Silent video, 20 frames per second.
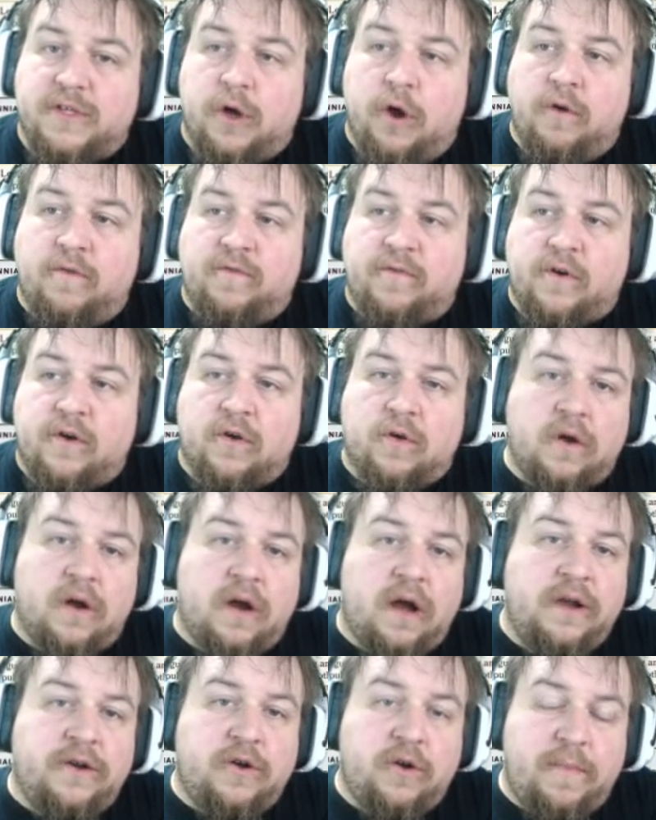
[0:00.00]
over or
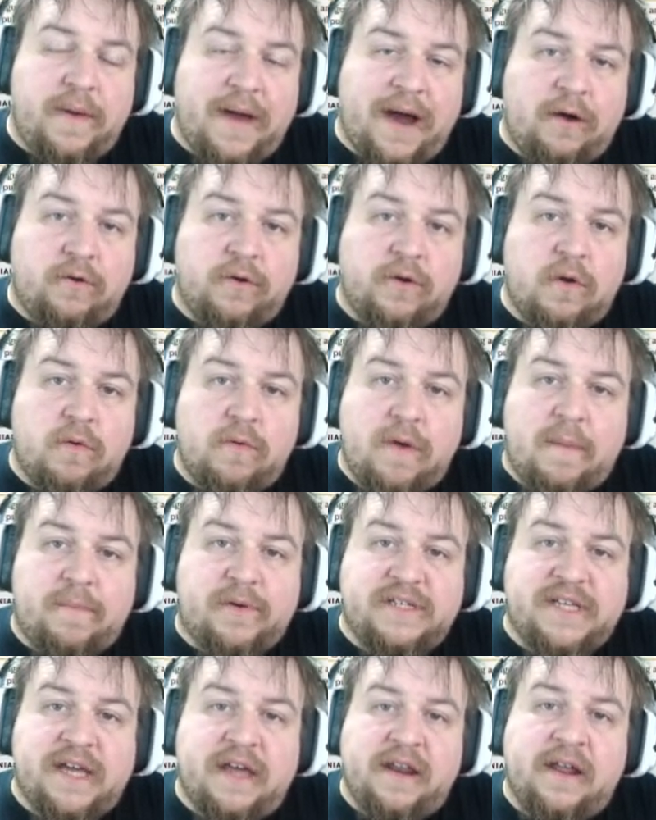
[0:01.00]
underpowered or
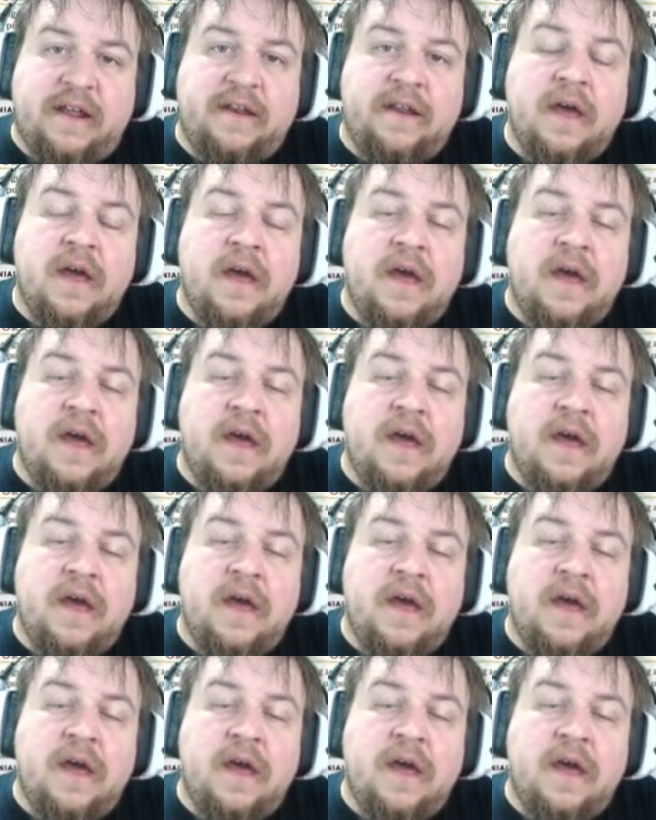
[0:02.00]
represented,